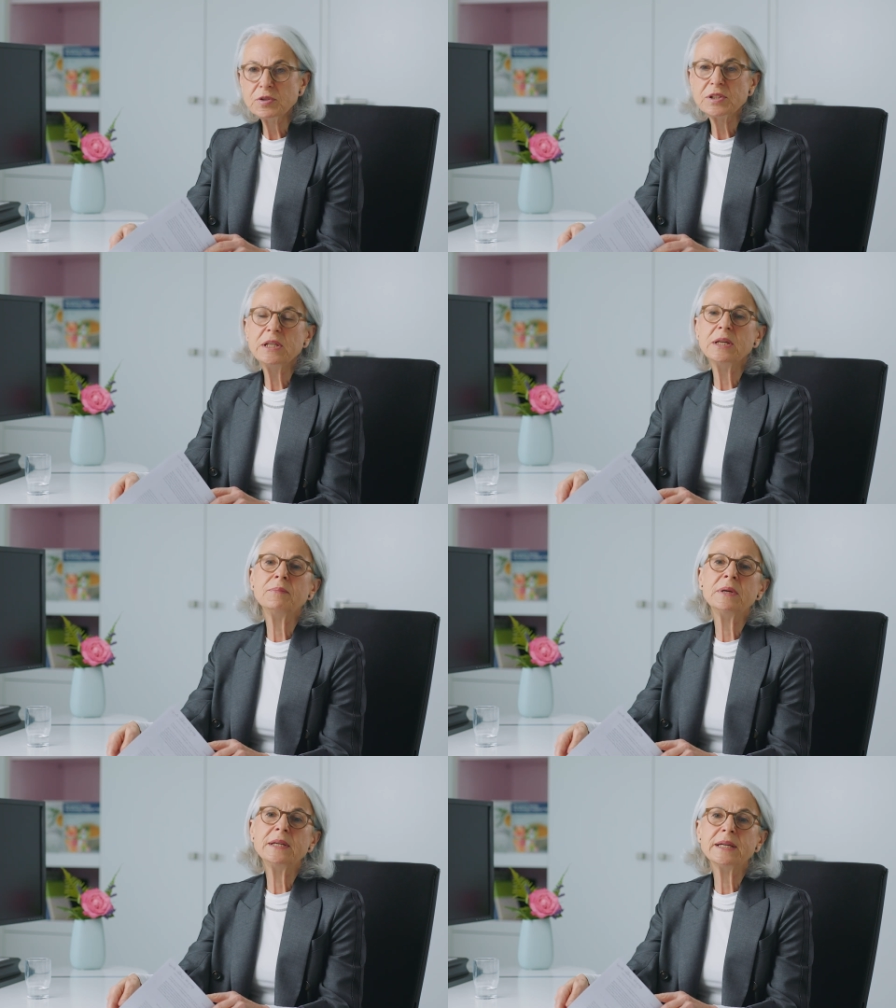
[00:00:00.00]
you see
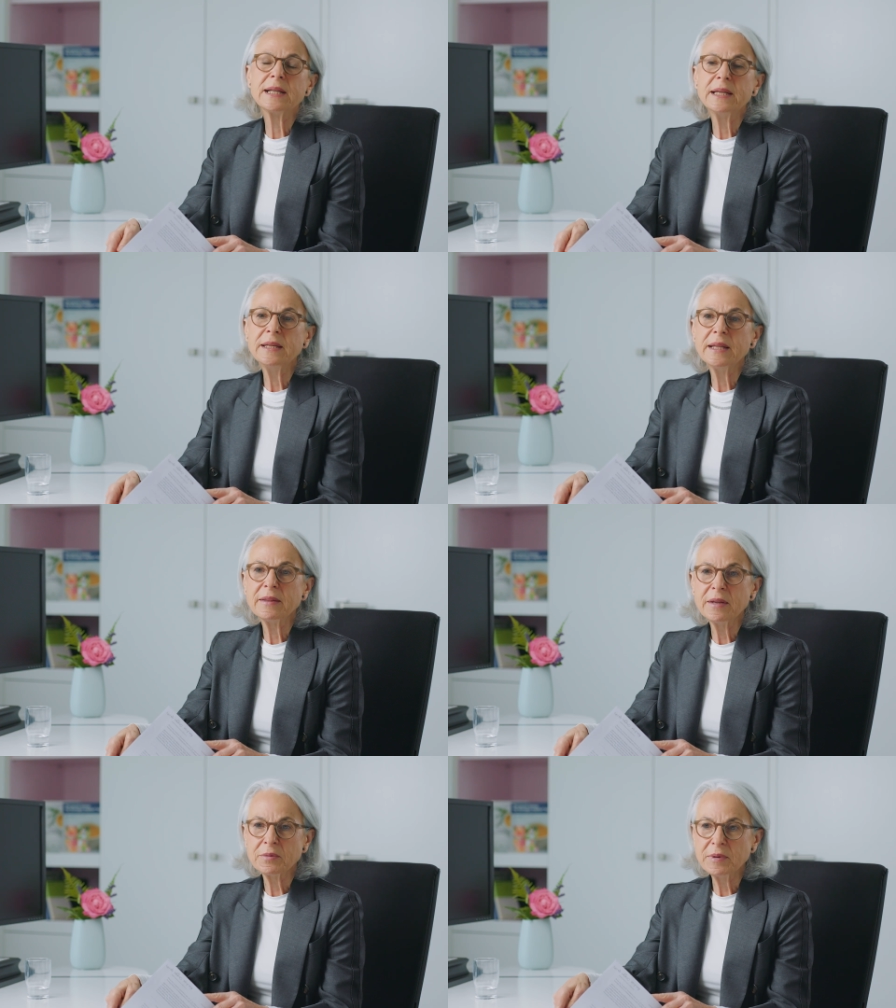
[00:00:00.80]
immediately
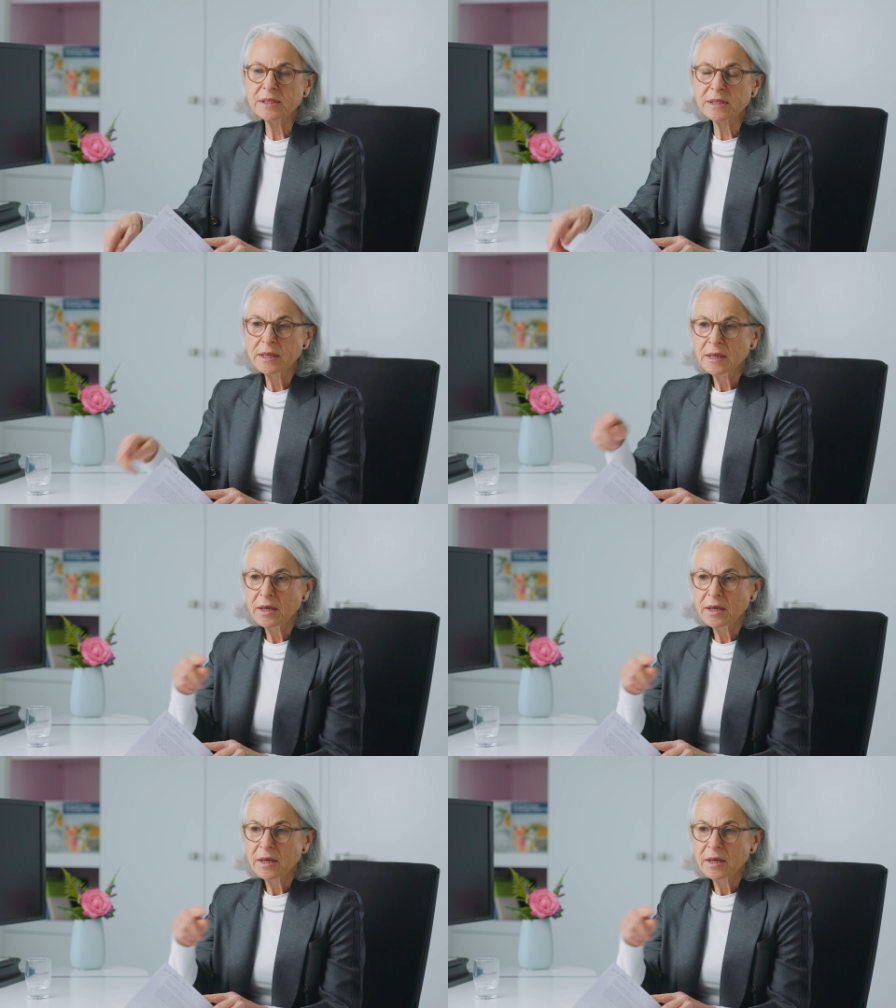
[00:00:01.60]
that there is